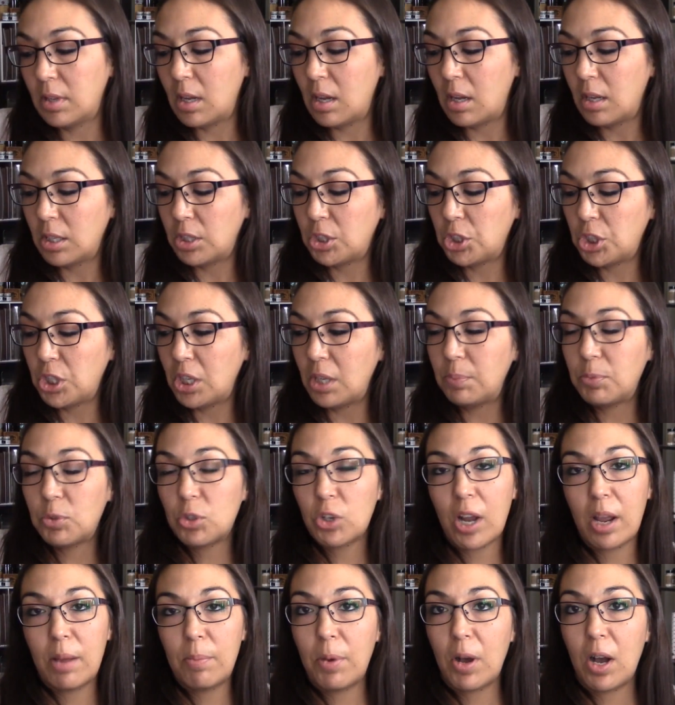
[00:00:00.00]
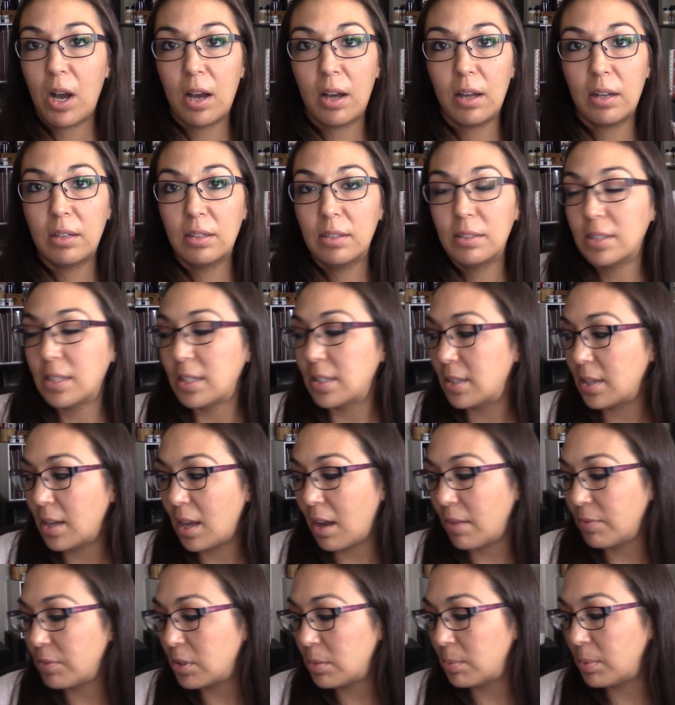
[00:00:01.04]
a cheap tripod, doesn't
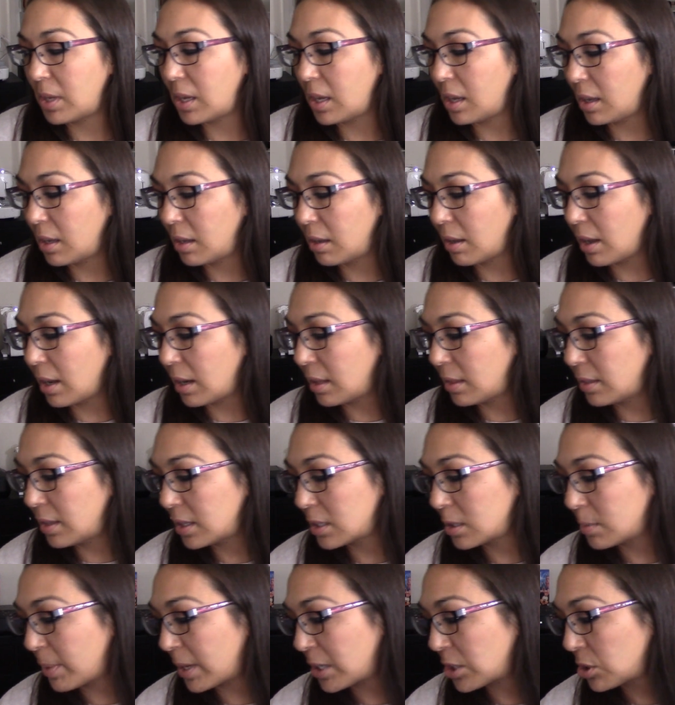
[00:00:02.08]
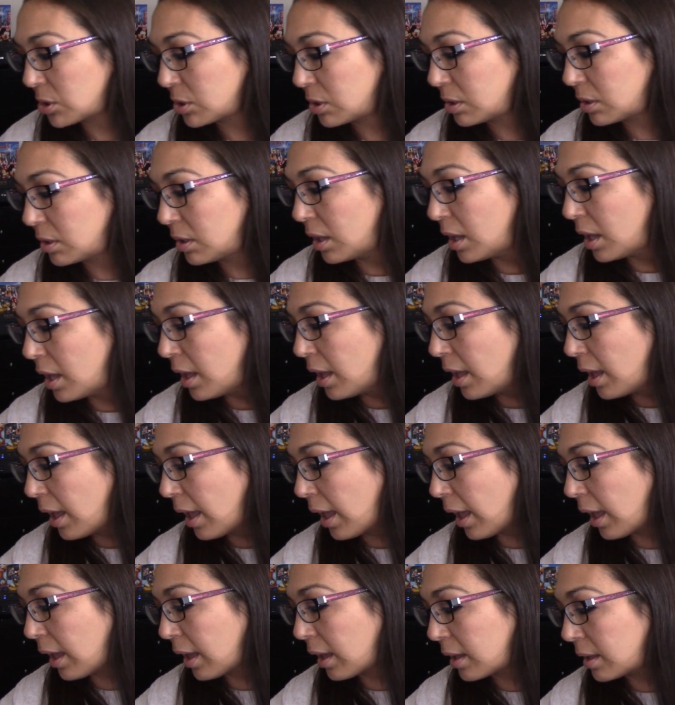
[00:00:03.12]
have to be anything special,
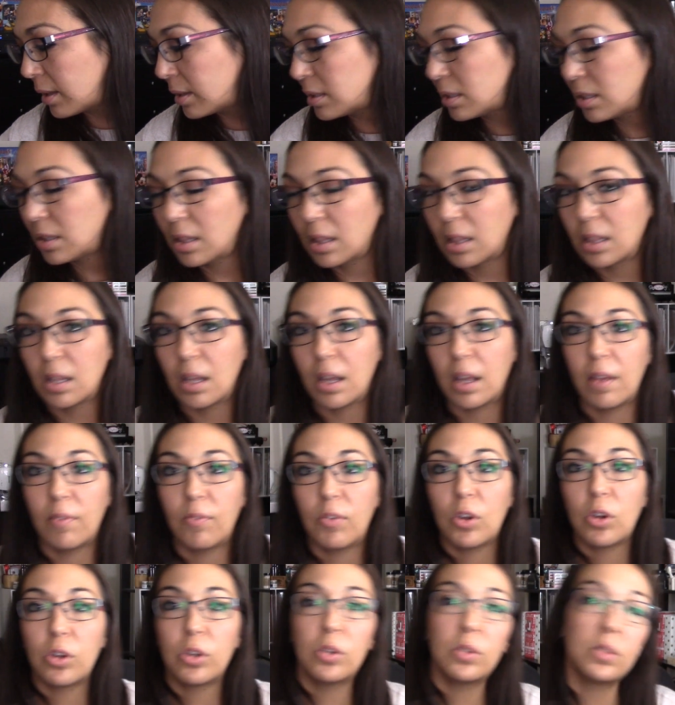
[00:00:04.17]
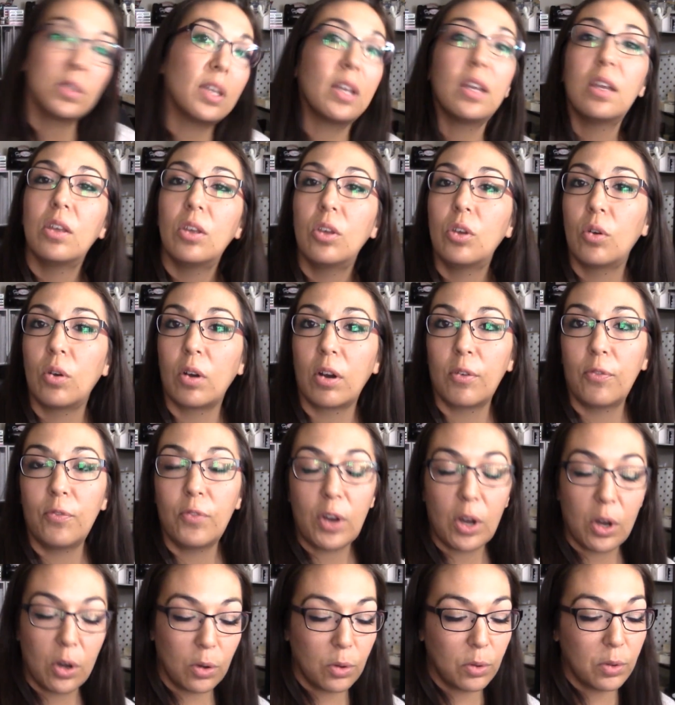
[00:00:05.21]
and if you're using your
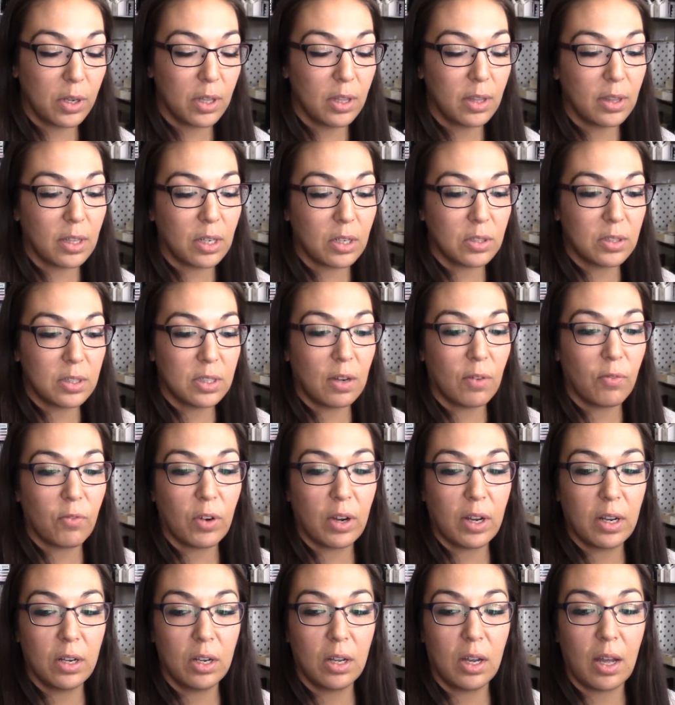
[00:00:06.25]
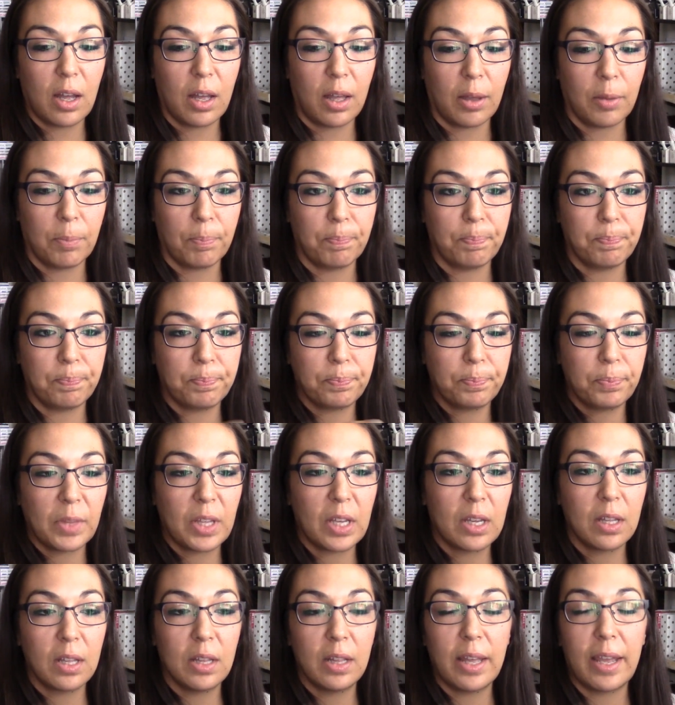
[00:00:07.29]
phone, there's different
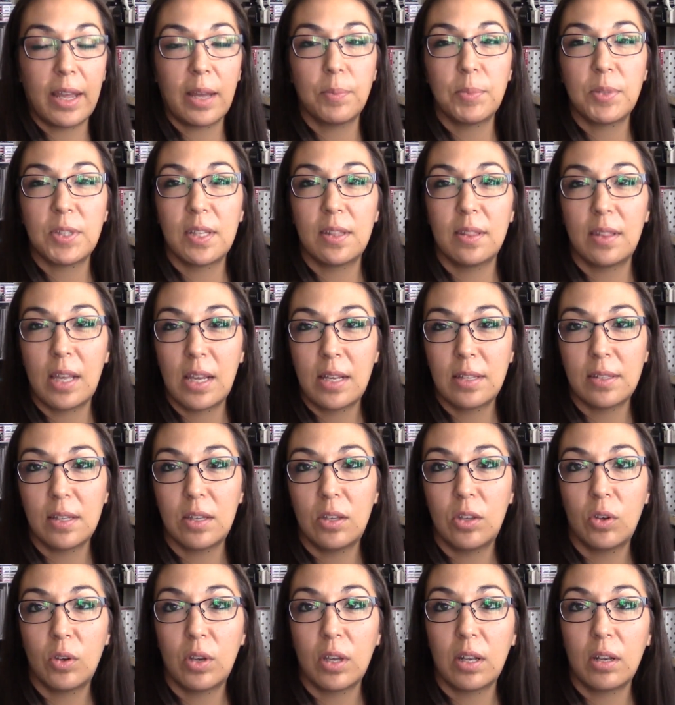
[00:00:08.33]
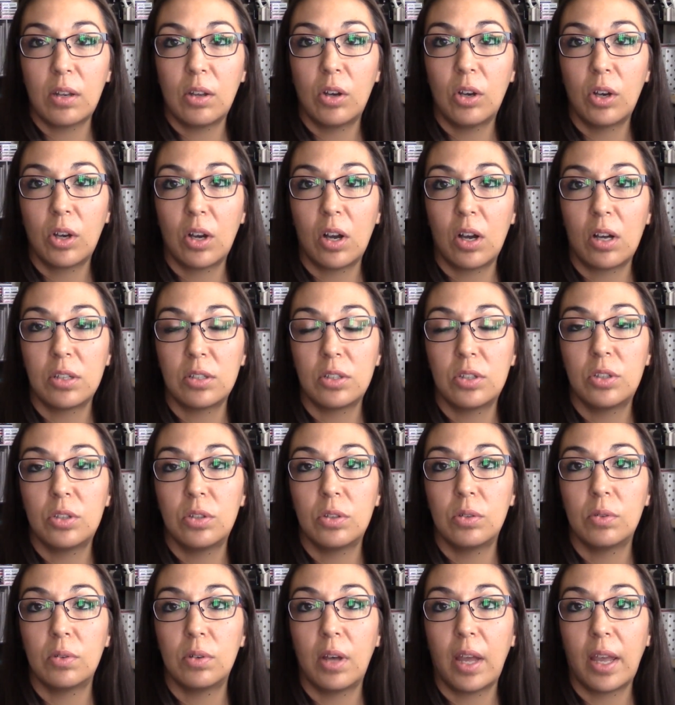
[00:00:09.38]
clamps and things that you can hook
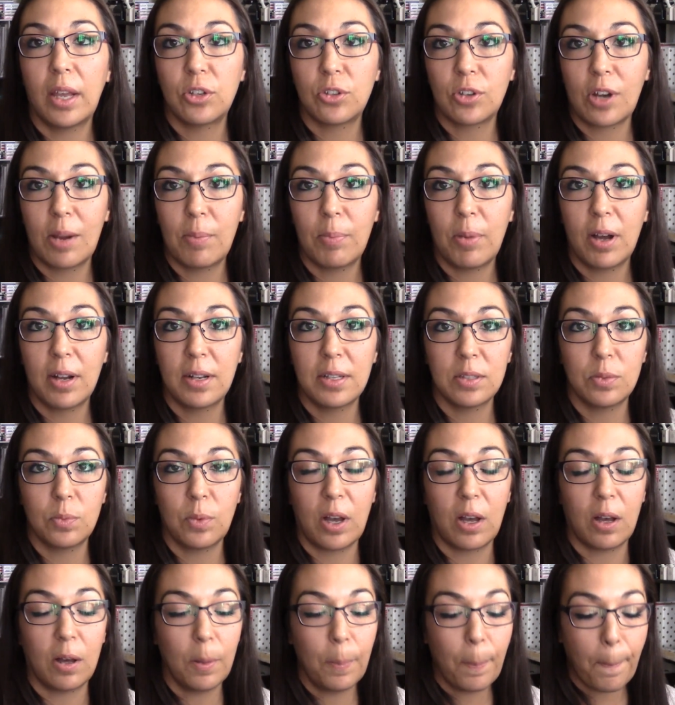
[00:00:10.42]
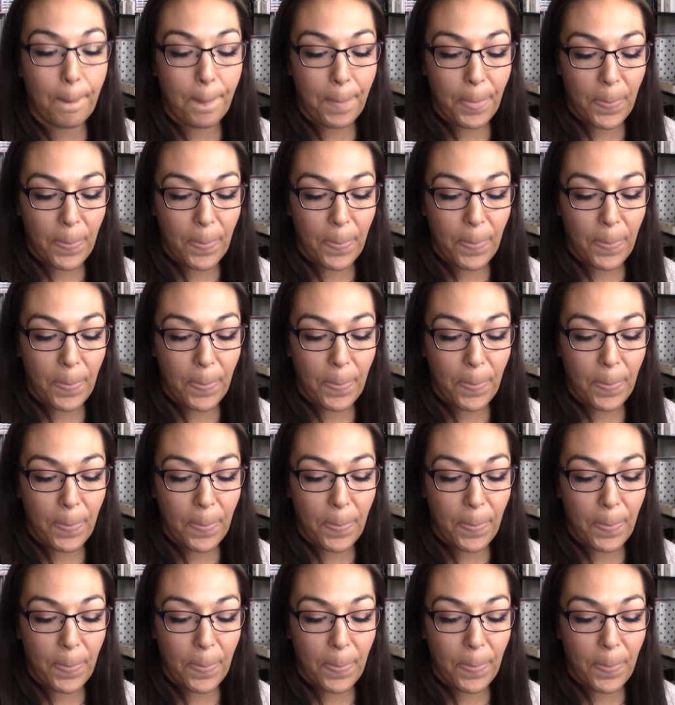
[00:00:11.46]
onto a tripod as well.